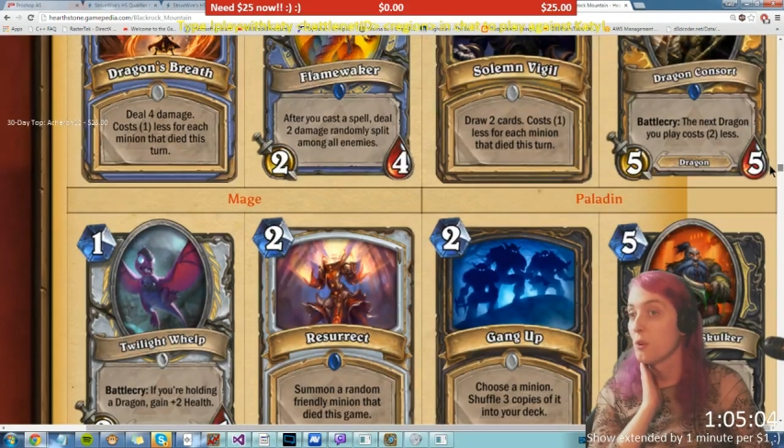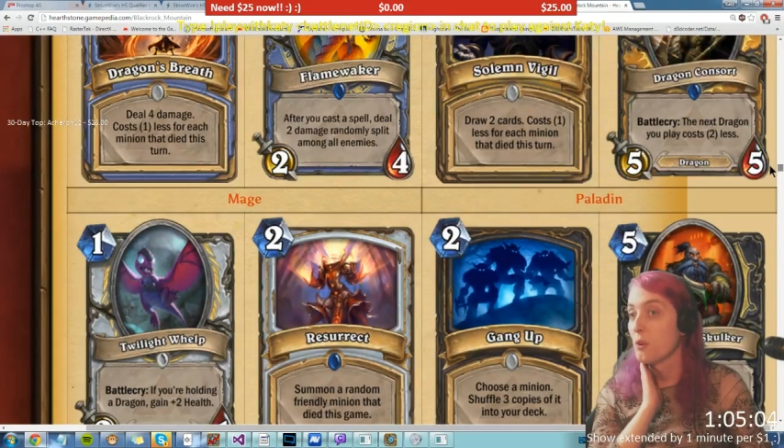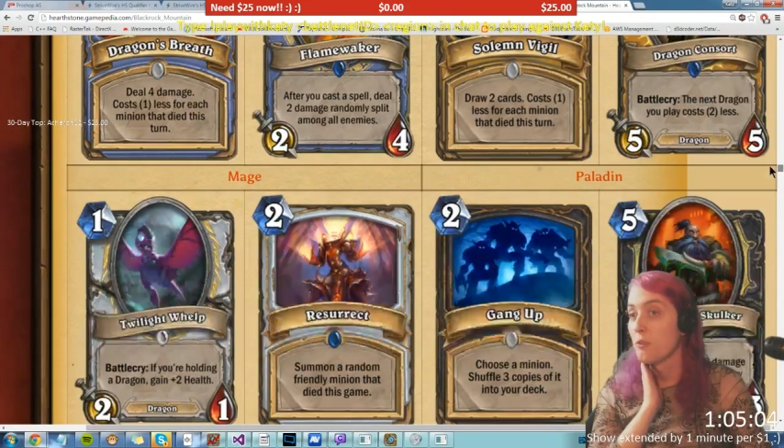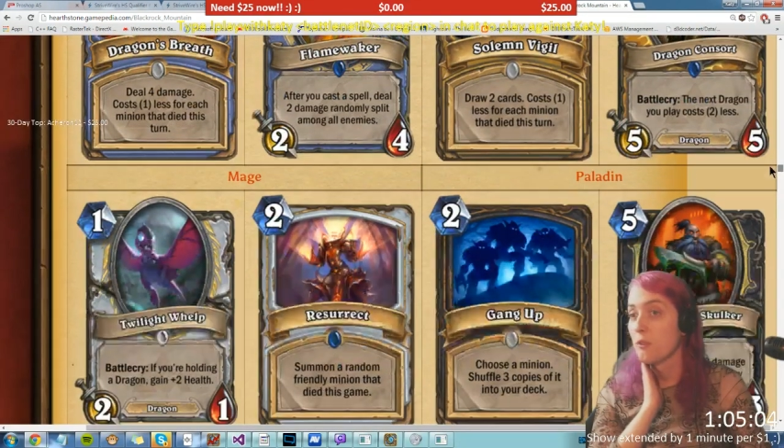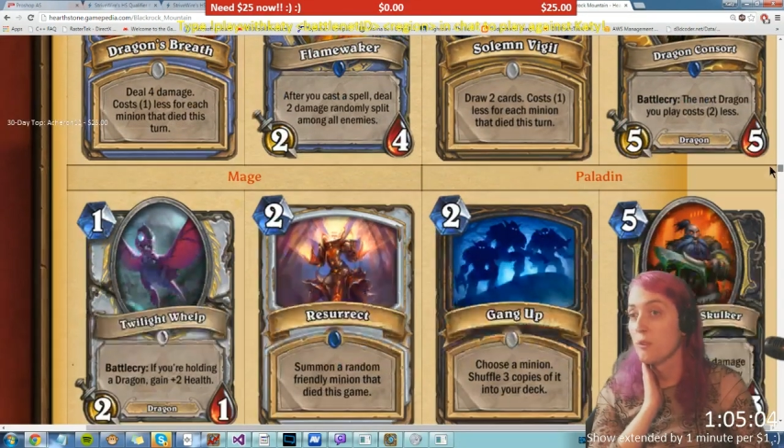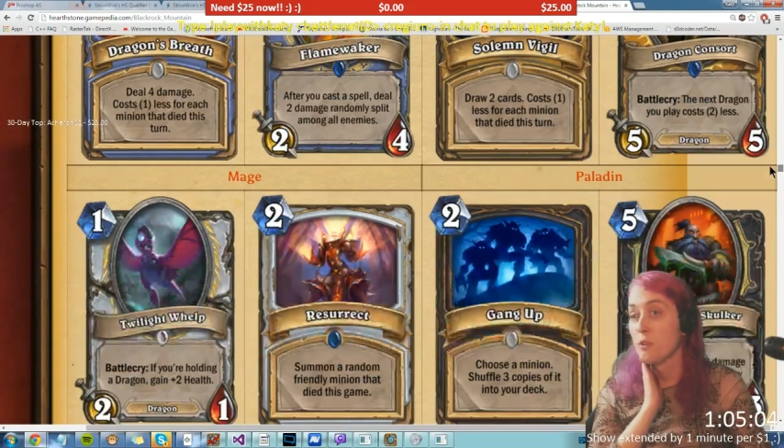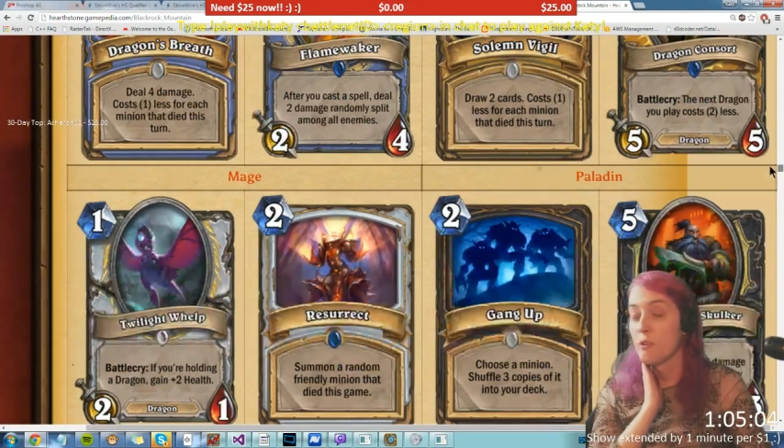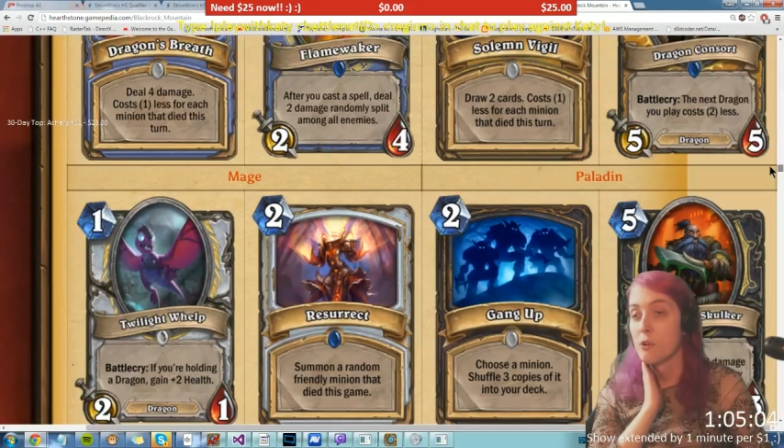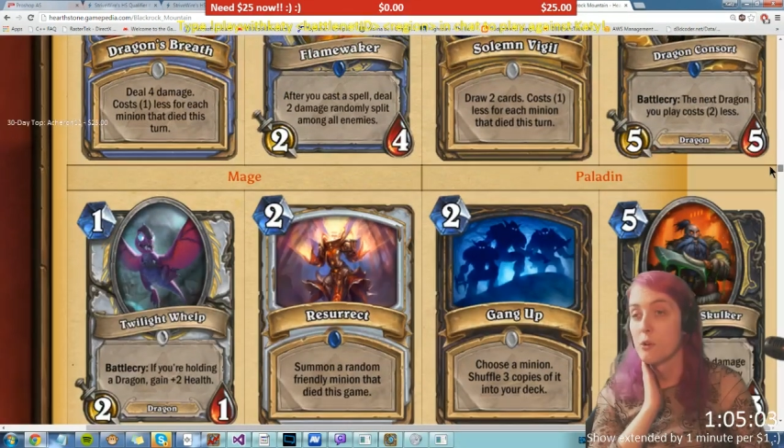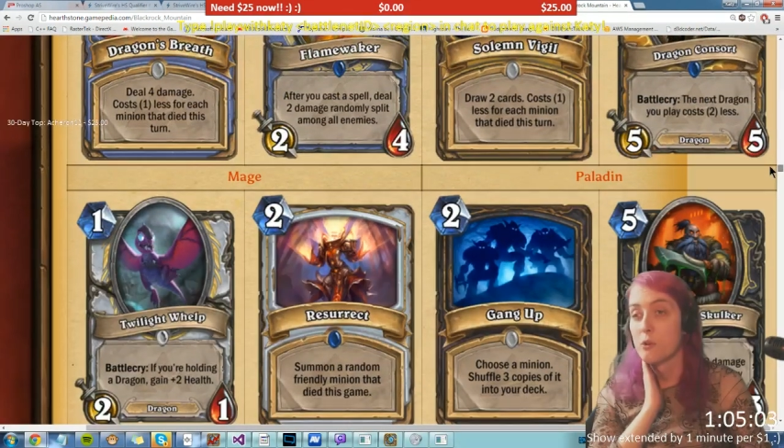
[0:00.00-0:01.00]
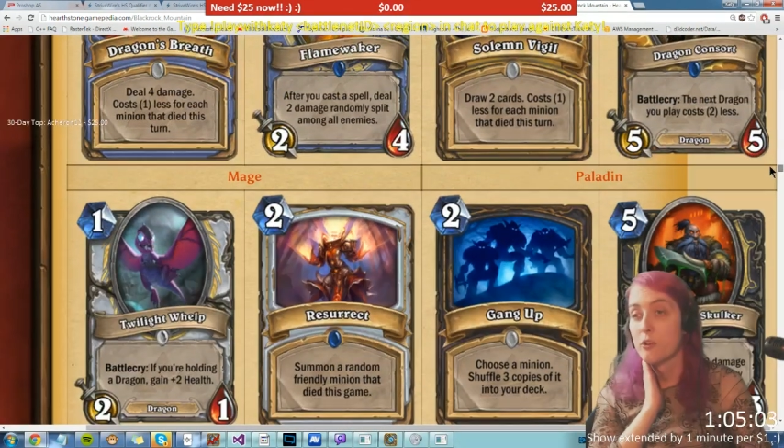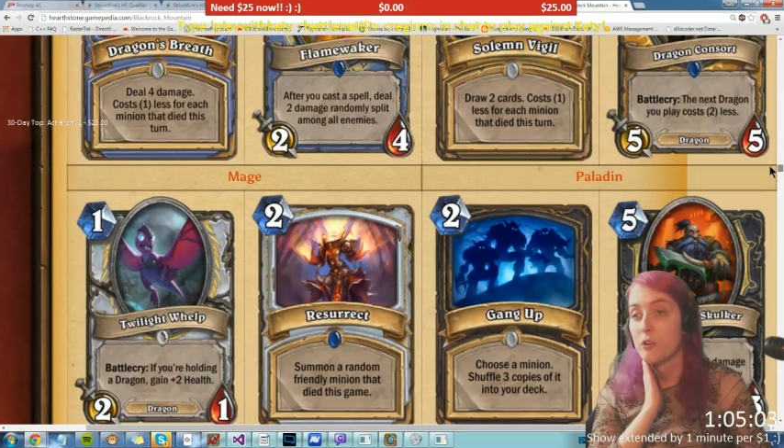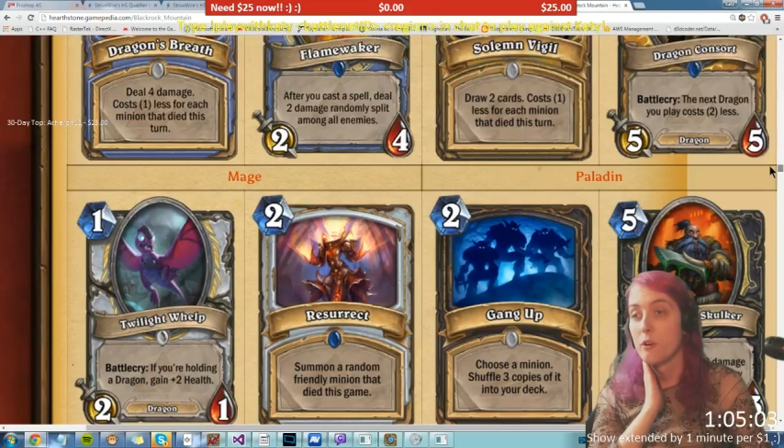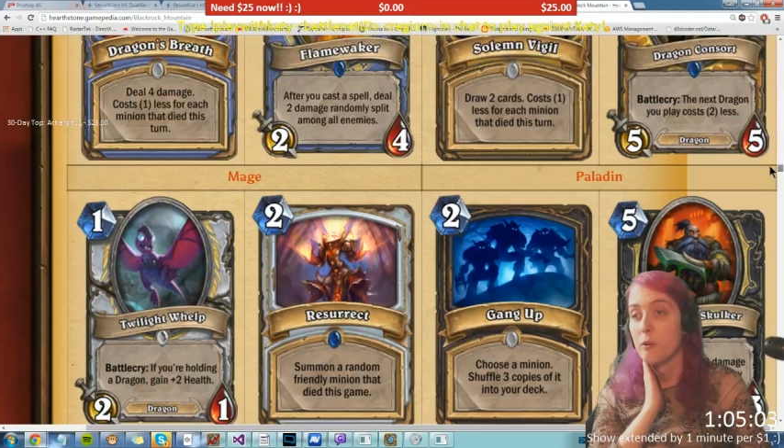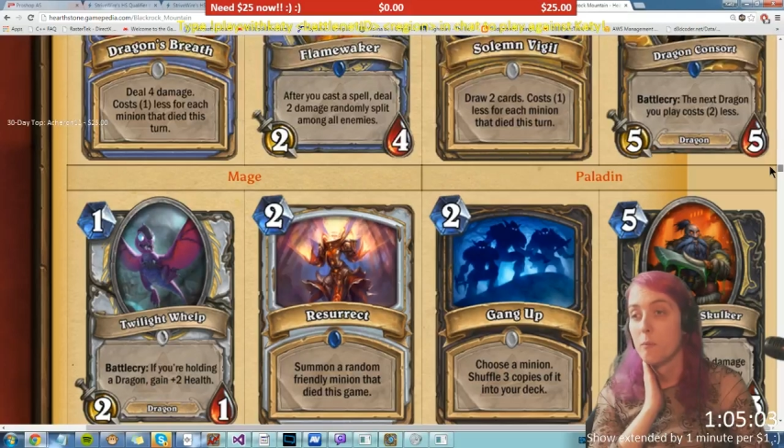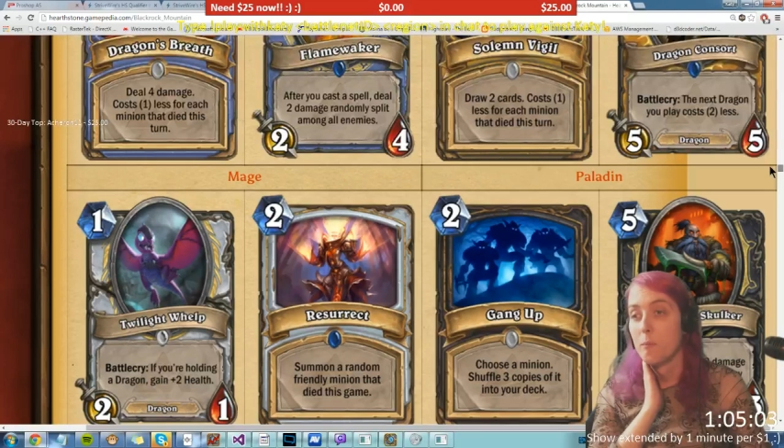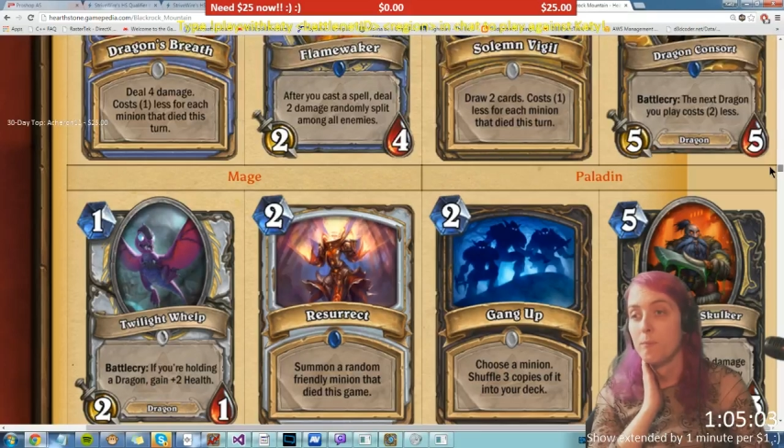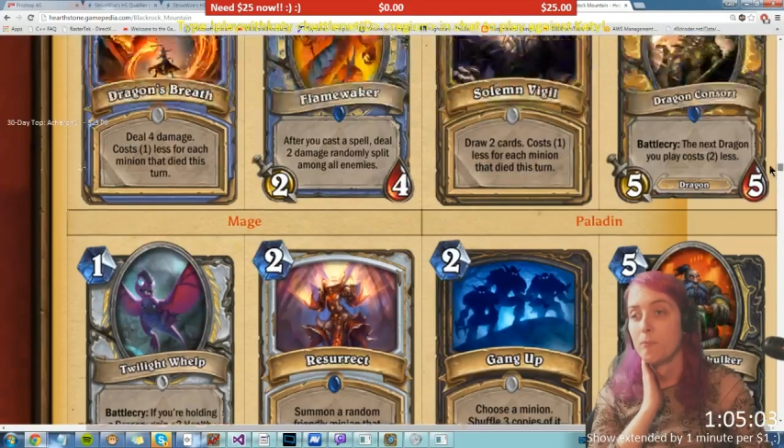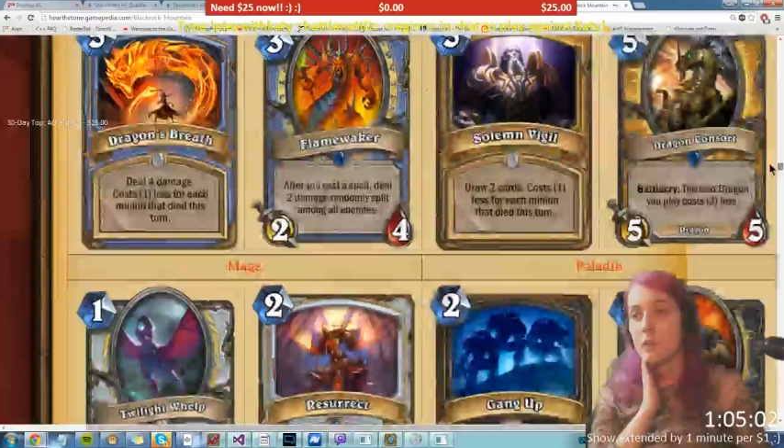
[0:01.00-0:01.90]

World of Warcraft, as I recall, so...